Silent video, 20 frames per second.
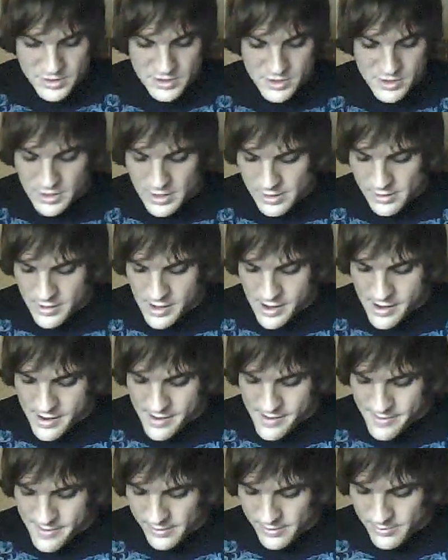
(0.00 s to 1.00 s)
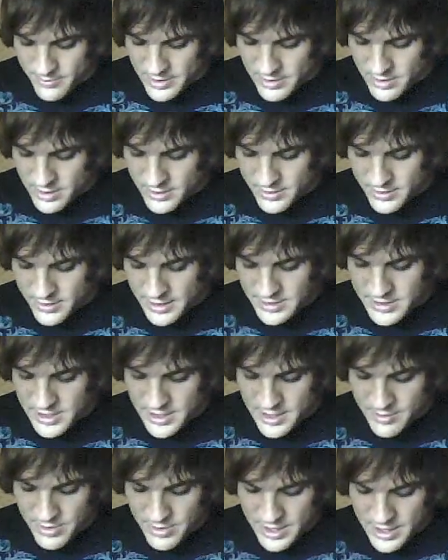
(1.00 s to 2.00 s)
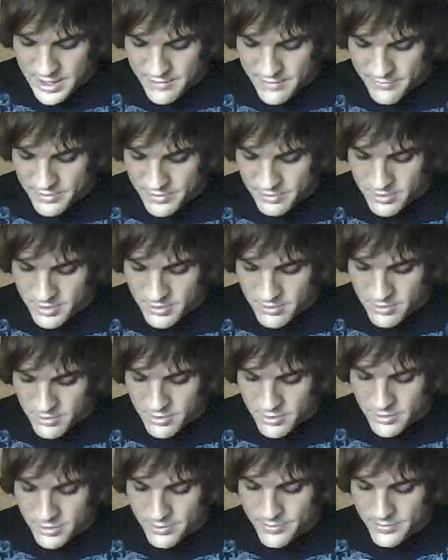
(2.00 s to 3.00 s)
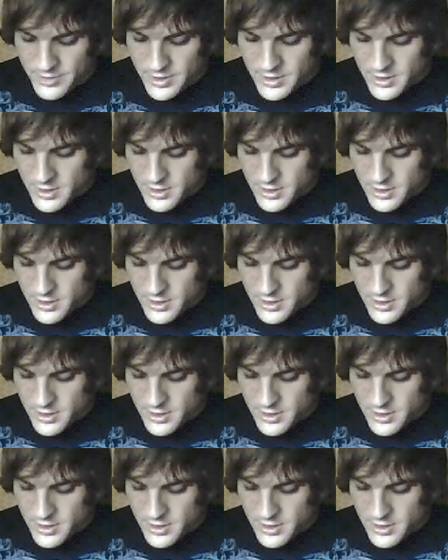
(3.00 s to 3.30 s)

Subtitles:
So I about cut that time in half to re-roll